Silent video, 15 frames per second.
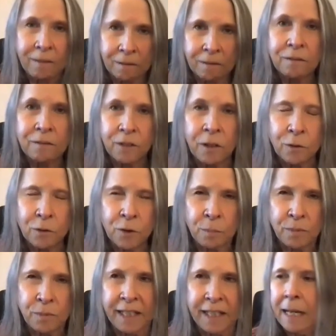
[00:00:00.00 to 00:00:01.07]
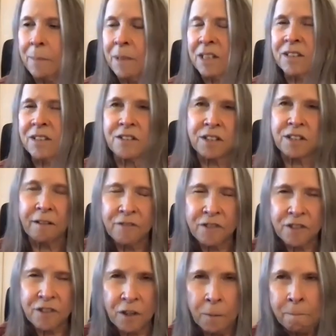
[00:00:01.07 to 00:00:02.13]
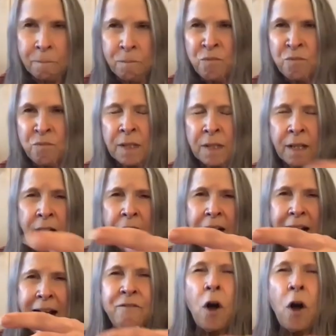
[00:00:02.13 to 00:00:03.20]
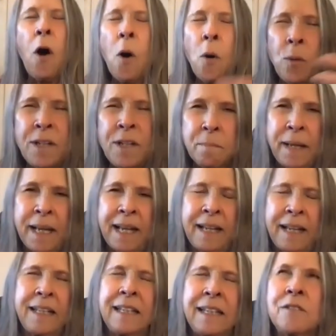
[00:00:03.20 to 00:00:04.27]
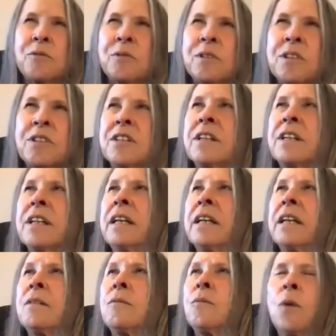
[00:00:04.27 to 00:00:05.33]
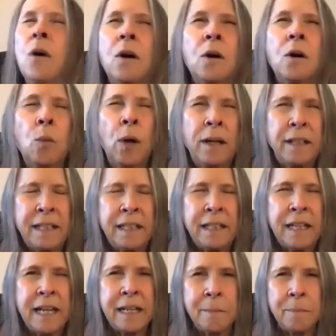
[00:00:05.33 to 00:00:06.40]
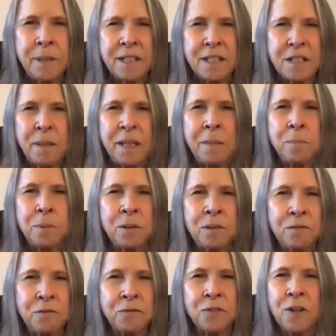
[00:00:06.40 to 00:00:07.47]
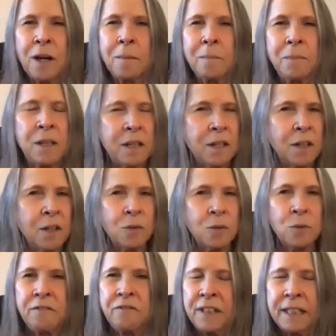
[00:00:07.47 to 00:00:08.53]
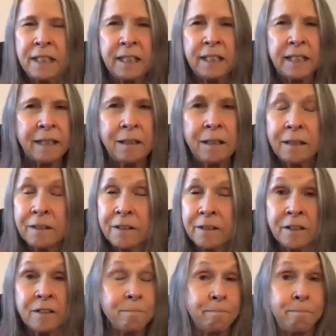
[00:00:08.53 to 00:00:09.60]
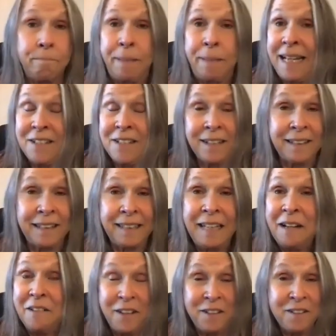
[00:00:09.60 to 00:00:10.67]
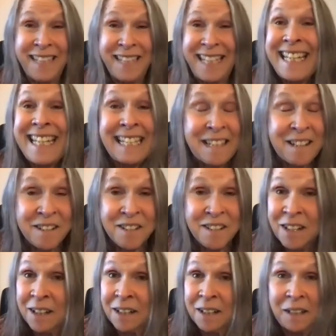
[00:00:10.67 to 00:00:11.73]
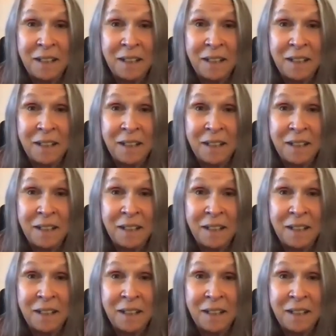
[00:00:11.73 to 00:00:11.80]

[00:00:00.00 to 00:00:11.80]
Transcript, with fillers: taught, you know, group dynamics and stuff. So I've always been interested in what inhibits people from revealing their basically their needs,